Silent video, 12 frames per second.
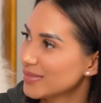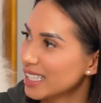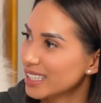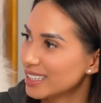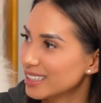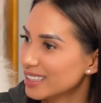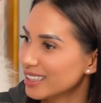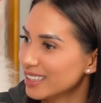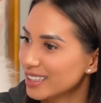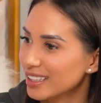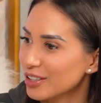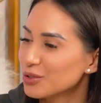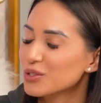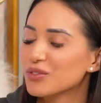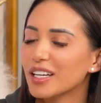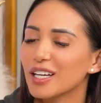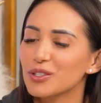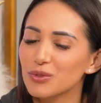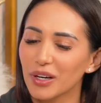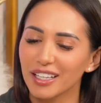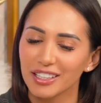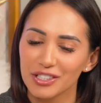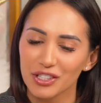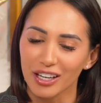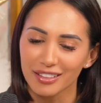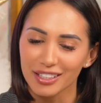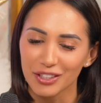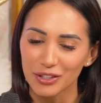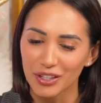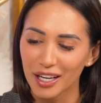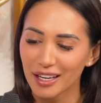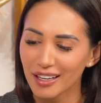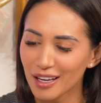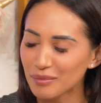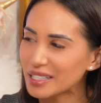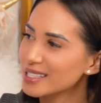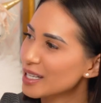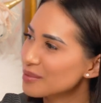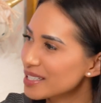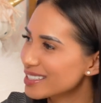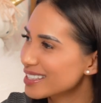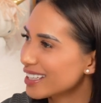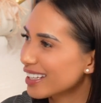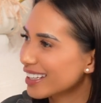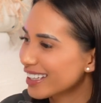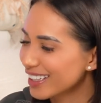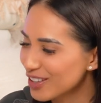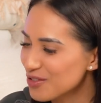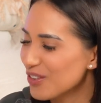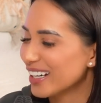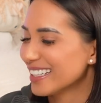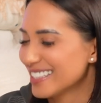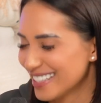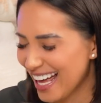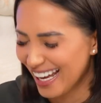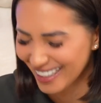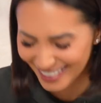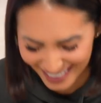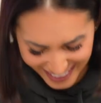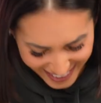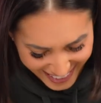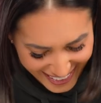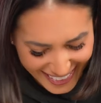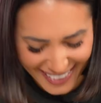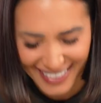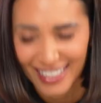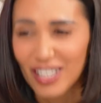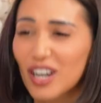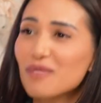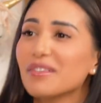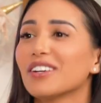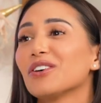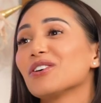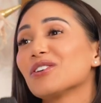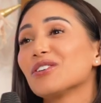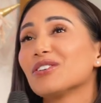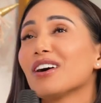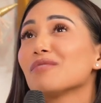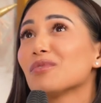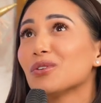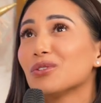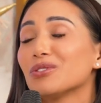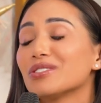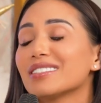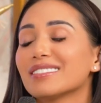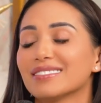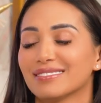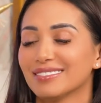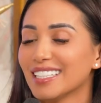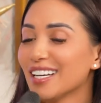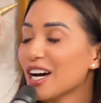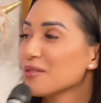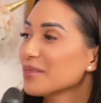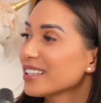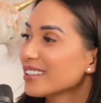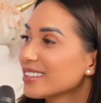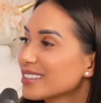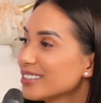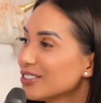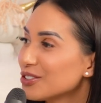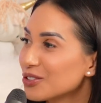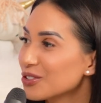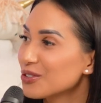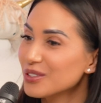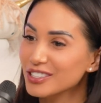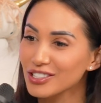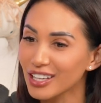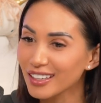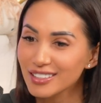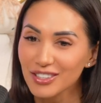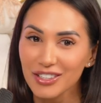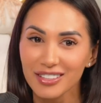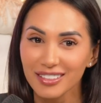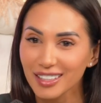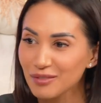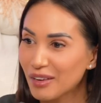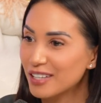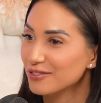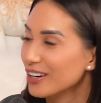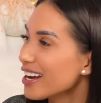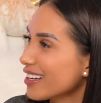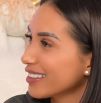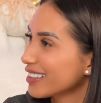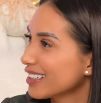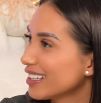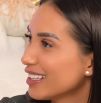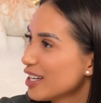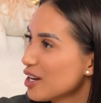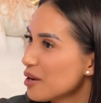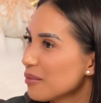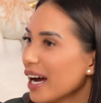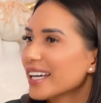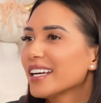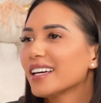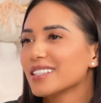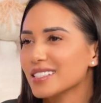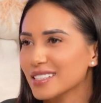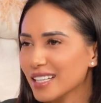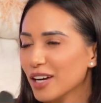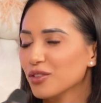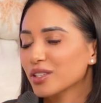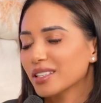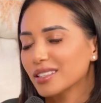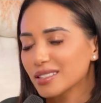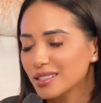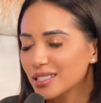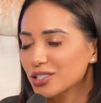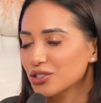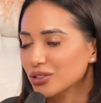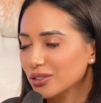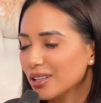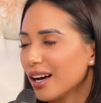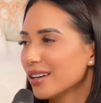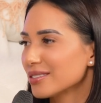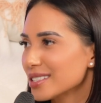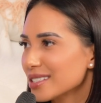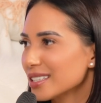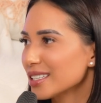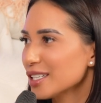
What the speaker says: Like, it was funny. I was writing a check the other day and my stepson's like, what is that? I'm like, oh, I'm old. I'm like, you don't know what checks are? Like my friend. I guess everything is digital, obviously.